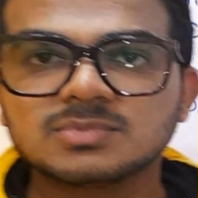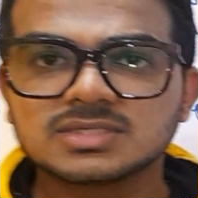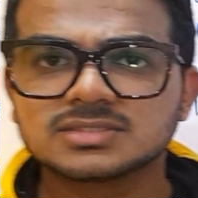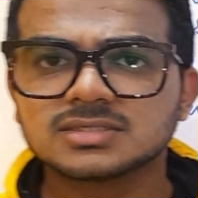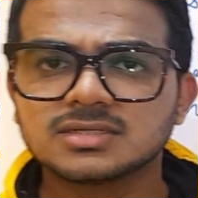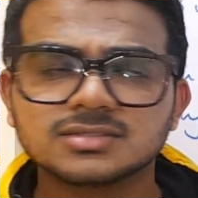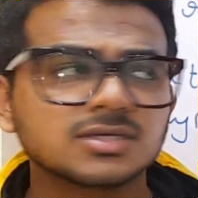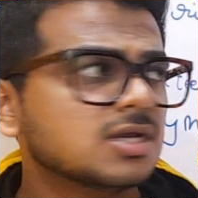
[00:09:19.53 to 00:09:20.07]

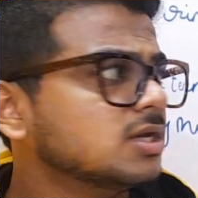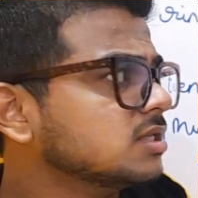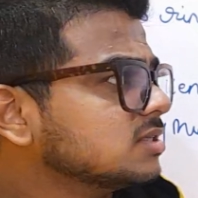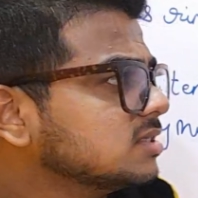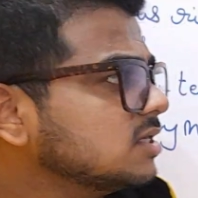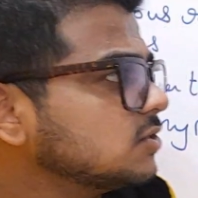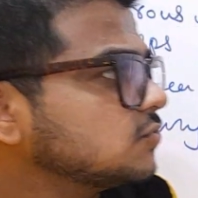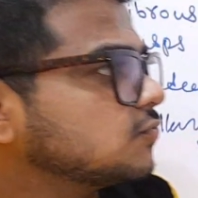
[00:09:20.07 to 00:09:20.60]
muscles.
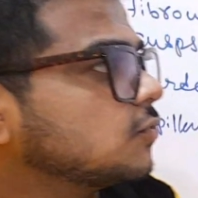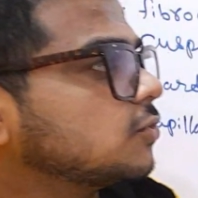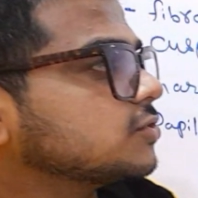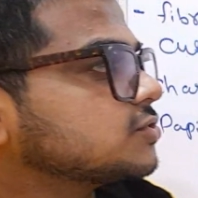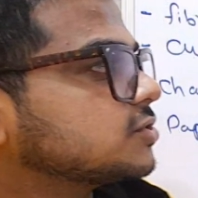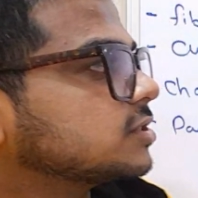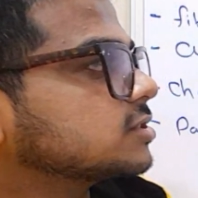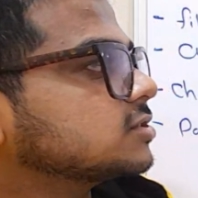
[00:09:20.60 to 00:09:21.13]
These 4
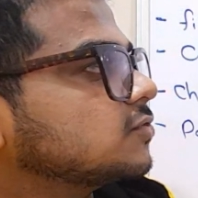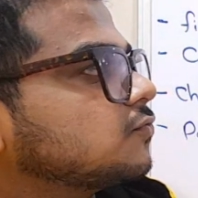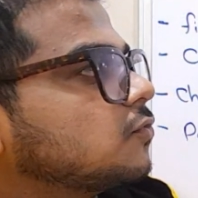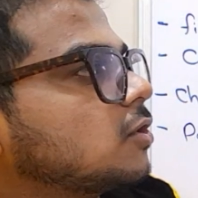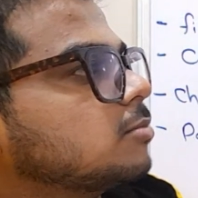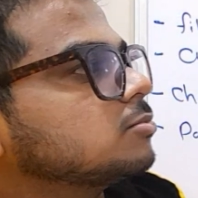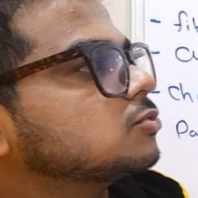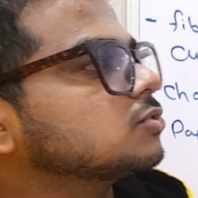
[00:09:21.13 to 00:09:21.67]
structure
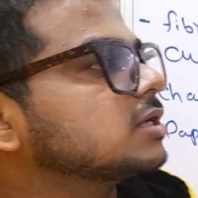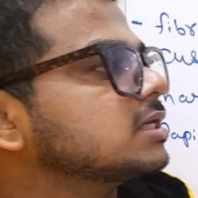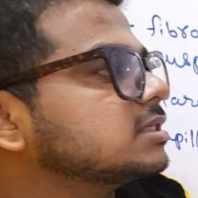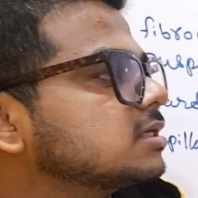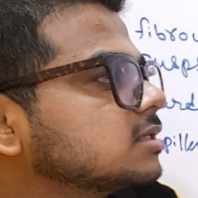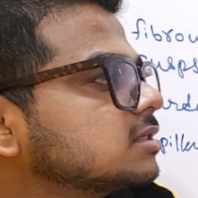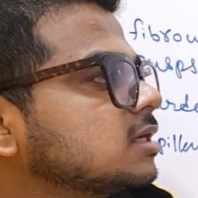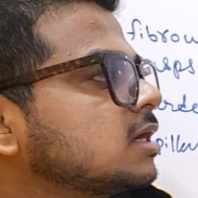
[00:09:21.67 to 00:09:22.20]
form
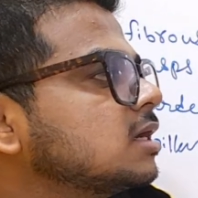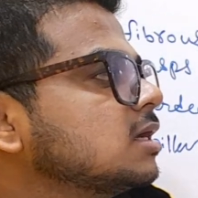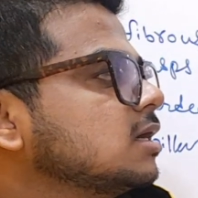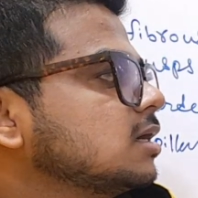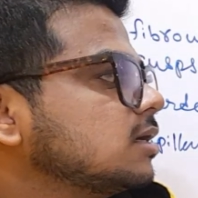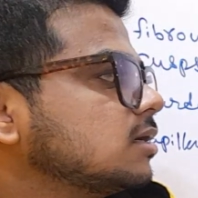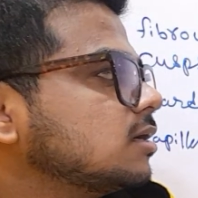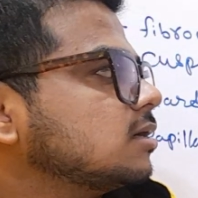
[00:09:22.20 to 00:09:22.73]
together the
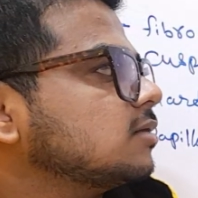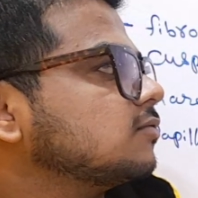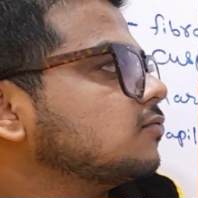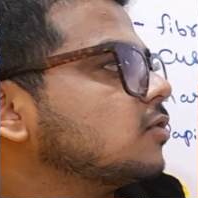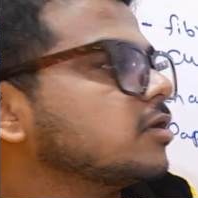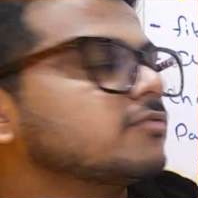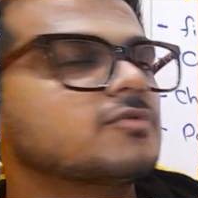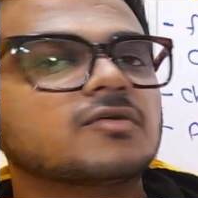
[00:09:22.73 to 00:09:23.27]

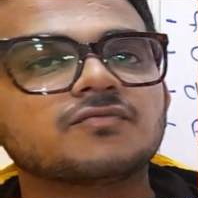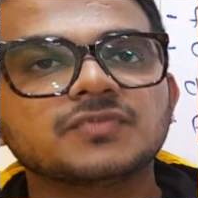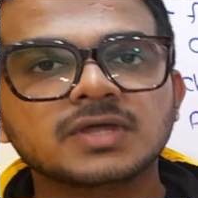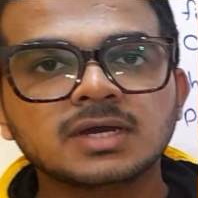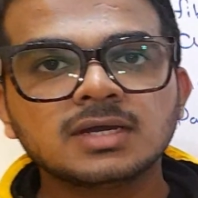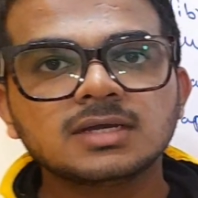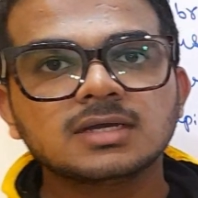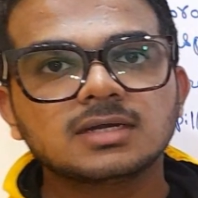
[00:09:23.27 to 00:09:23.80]
valve of
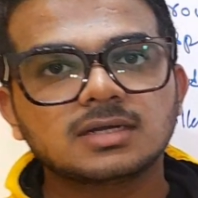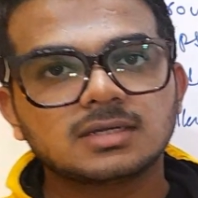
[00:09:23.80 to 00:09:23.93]
the